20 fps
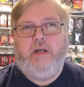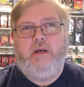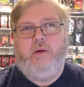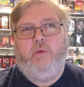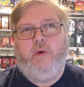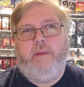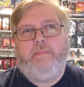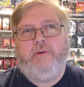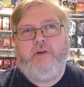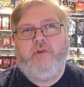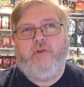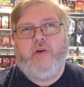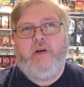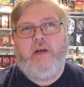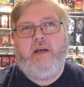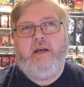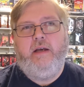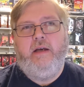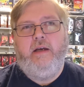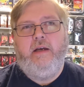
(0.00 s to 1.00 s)

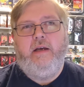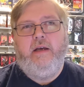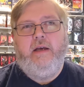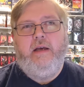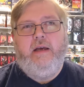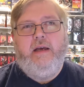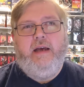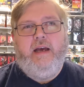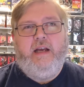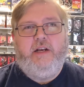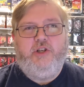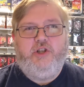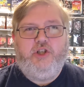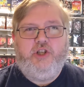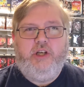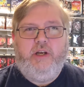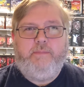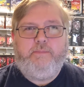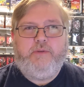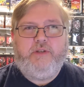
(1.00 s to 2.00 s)
weaponry and
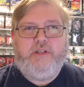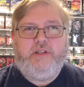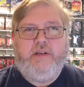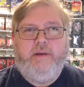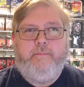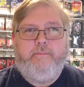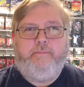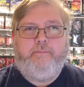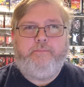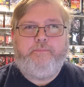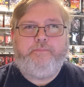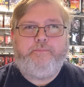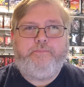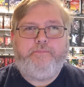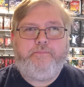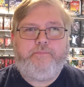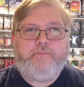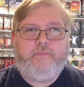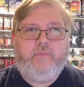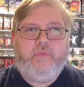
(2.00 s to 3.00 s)
ships,
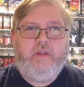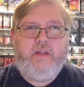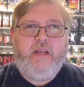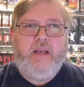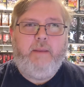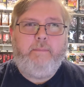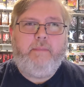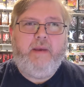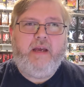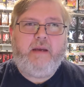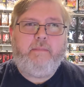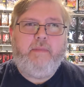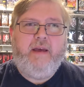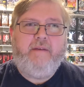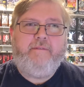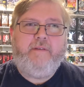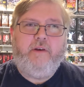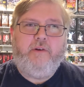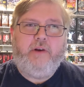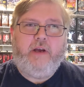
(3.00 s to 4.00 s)
and pick
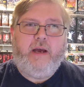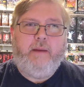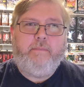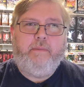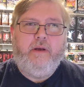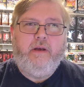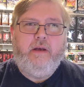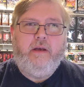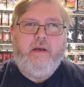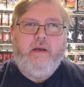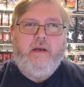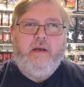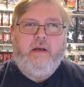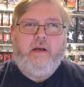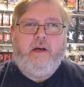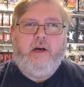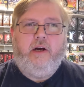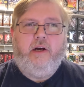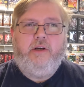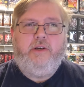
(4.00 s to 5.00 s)
Mayfeld up.
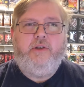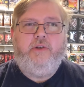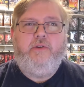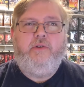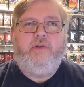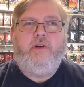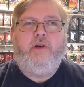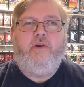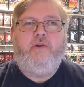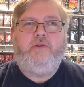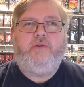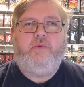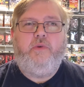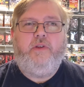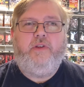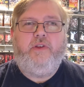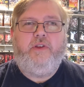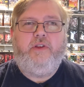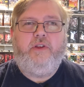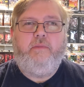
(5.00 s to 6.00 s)
Cara Dune goes with
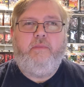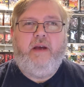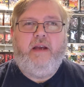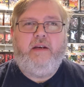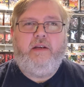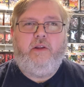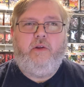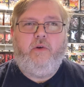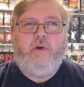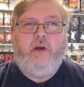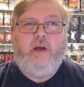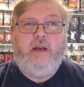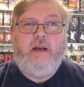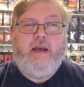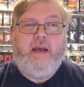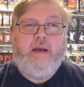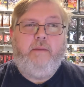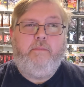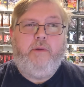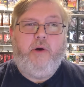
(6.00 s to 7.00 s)
the Mandalorian
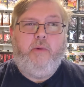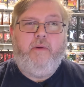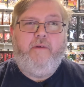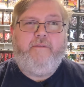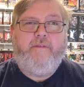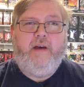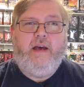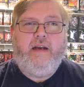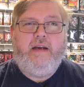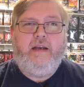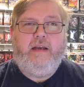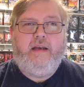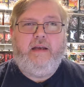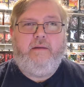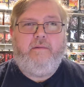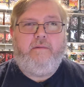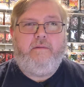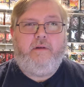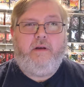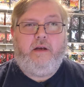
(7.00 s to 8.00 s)
and Boba Fett,
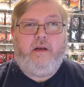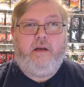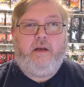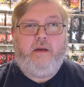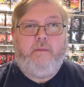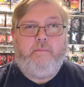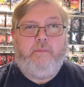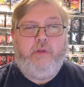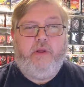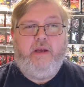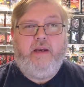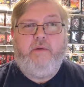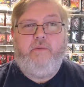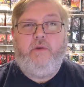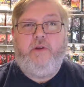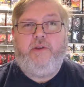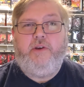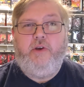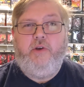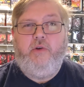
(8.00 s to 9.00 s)
complete
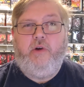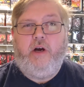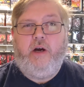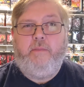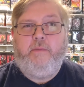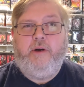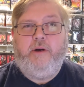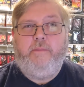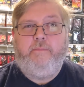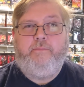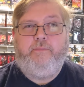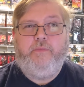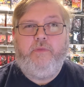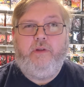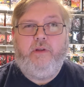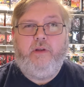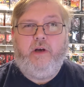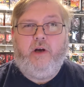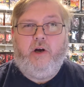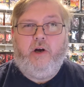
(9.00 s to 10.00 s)
with new armor,
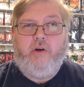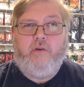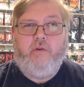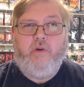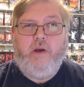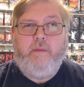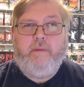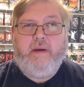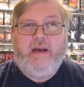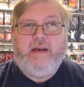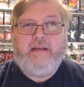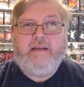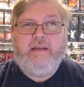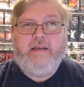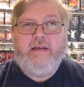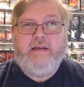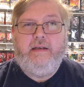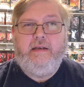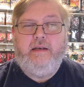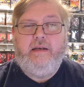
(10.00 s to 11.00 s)
all
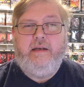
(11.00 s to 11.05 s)
repainted.